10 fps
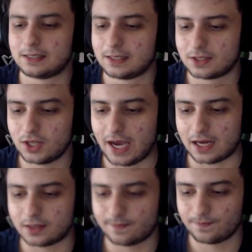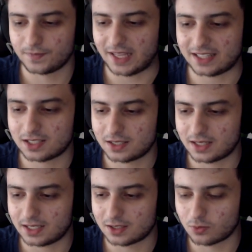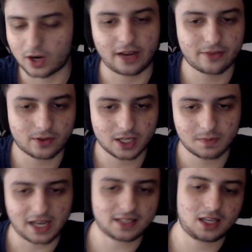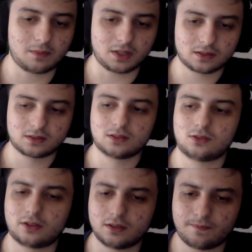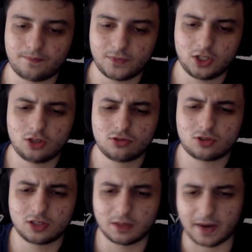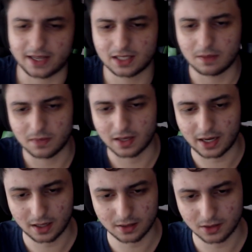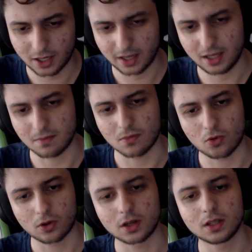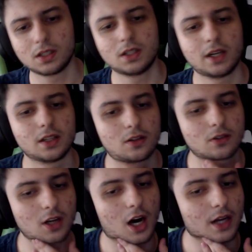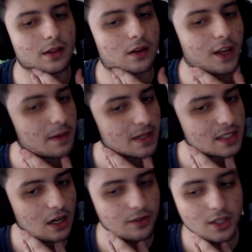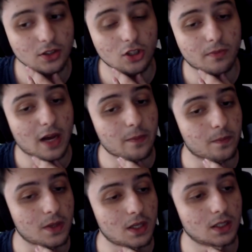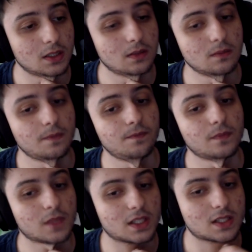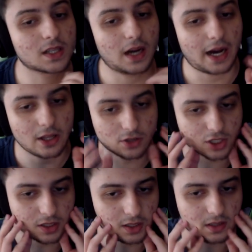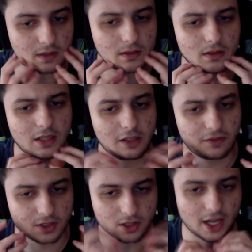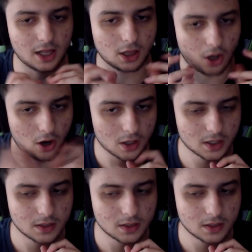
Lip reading: So yeah, that's why everyone keeps asking me, or used to keep asking me. Not anymore. And oh god, looking at myself, dude, my beard, because I usually leave it to get long.